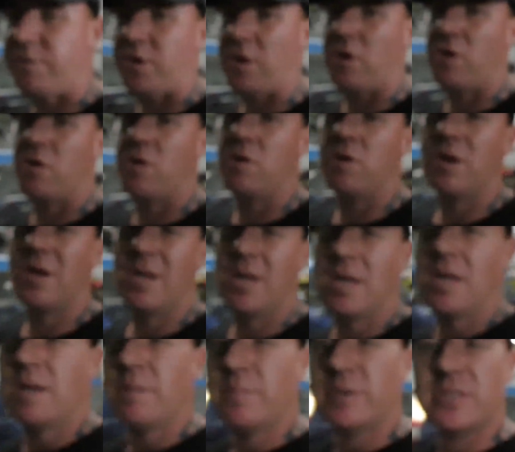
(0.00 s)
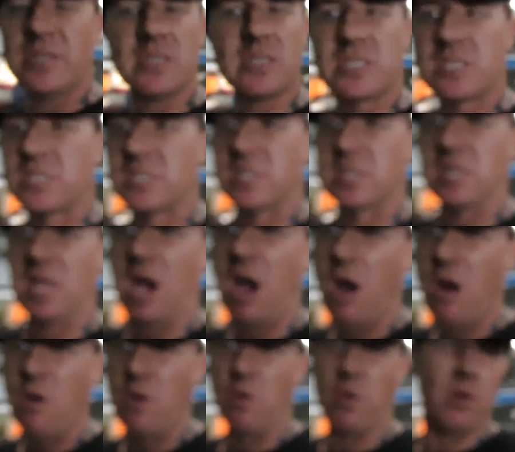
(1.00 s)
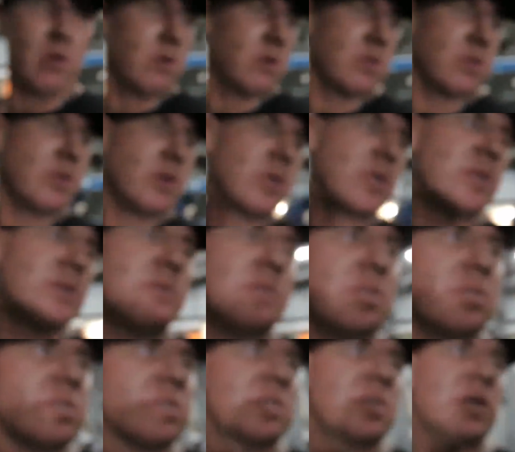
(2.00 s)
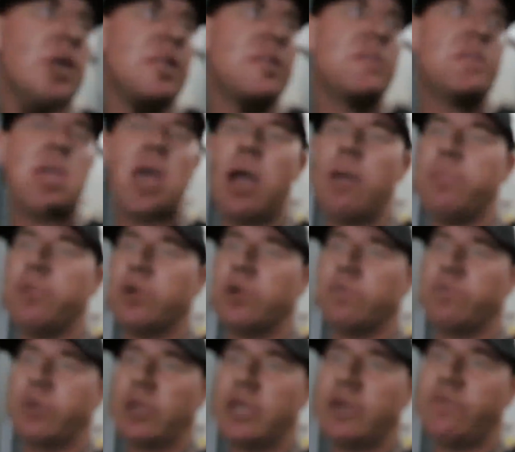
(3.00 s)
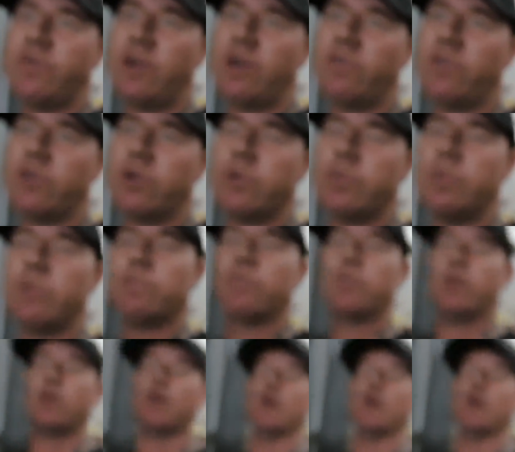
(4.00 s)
fuel, but just slow. Like it just, and you can't put a bleed valve on them. You've got